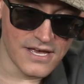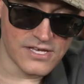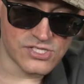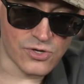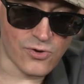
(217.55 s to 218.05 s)

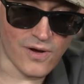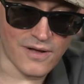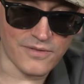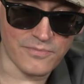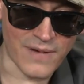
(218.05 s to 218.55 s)
So
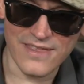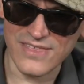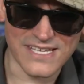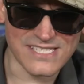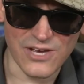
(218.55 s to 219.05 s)
my
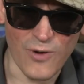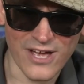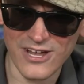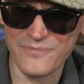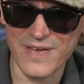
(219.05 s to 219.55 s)
thing is like, why
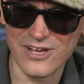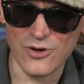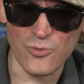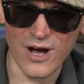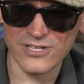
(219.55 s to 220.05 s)
not make
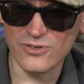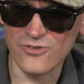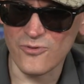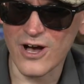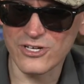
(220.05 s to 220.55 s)
Uatu
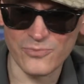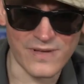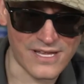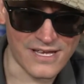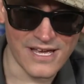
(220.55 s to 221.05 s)
the Watcher
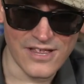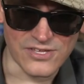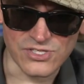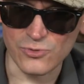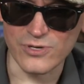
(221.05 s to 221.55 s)
be the
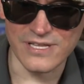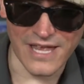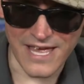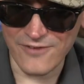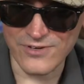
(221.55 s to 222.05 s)
story?
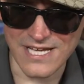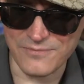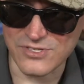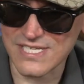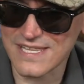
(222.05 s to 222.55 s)
Like, every
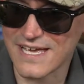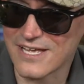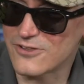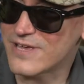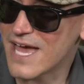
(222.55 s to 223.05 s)
time you see that
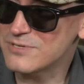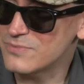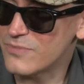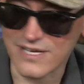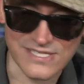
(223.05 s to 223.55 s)
yellow
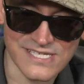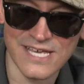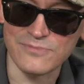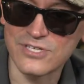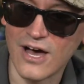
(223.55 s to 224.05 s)
caption box, it's
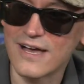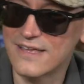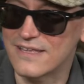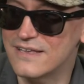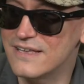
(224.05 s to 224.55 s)
him
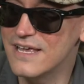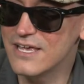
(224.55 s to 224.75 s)
talking.